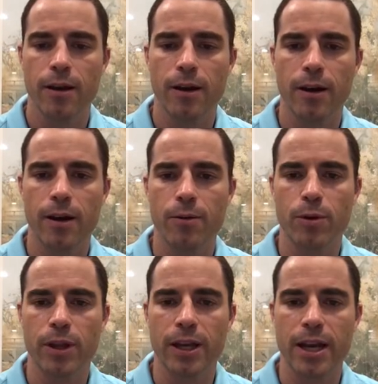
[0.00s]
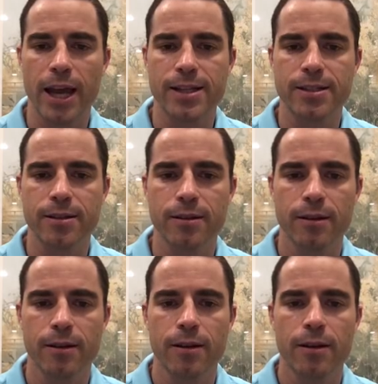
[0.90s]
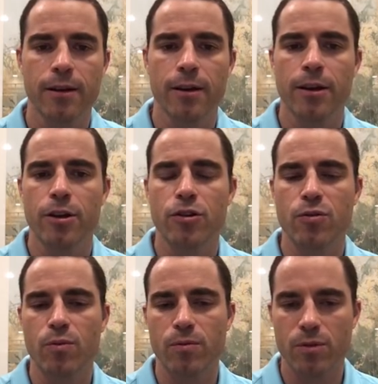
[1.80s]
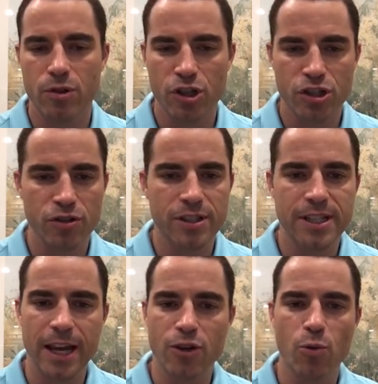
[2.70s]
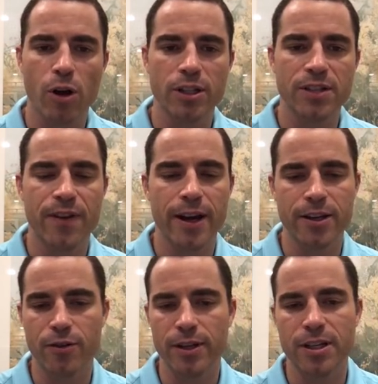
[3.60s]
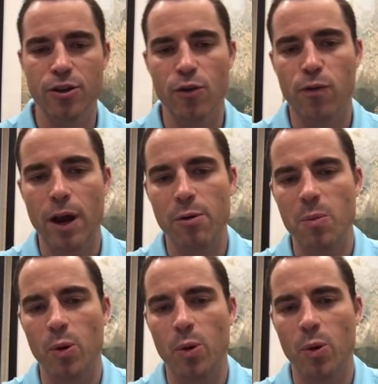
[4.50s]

We'll click next. Just choose standard wallet is fine. You don't need to goof around with